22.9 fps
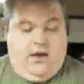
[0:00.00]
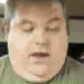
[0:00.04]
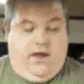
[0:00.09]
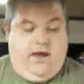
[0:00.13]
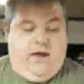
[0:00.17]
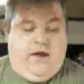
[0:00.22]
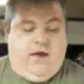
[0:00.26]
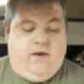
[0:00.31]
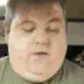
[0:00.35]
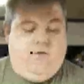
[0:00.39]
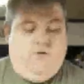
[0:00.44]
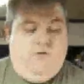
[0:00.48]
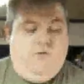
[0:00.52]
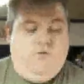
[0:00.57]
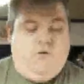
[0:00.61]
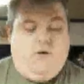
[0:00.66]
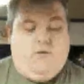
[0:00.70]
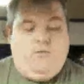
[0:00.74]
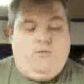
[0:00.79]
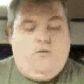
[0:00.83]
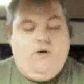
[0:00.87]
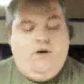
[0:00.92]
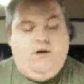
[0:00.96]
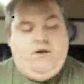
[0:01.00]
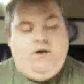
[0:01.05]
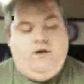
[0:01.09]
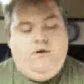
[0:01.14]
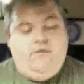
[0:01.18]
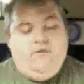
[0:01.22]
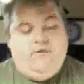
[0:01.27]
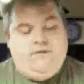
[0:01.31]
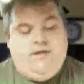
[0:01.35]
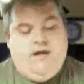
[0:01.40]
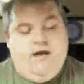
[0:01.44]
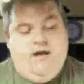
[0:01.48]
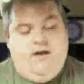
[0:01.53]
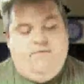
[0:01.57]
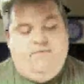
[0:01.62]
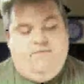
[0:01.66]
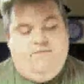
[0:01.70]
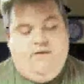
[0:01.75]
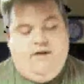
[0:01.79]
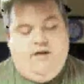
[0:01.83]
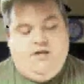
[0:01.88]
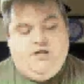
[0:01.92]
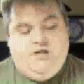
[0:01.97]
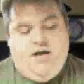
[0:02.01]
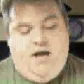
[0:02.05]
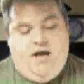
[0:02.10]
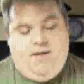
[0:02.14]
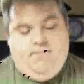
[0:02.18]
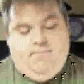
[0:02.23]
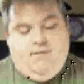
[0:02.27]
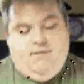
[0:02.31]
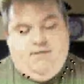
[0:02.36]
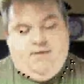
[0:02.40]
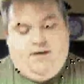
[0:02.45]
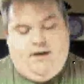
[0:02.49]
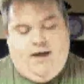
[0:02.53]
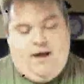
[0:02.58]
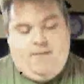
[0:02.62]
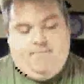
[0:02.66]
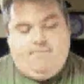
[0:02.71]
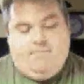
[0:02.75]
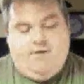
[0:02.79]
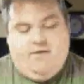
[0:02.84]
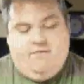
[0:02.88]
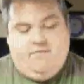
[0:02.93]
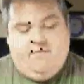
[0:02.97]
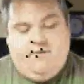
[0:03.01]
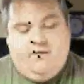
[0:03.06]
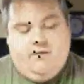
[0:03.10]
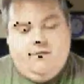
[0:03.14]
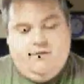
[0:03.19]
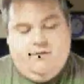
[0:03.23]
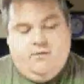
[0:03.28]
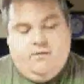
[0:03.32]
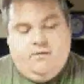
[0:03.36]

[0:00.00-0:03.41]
And what I want to do is cut a V shape in the top of it,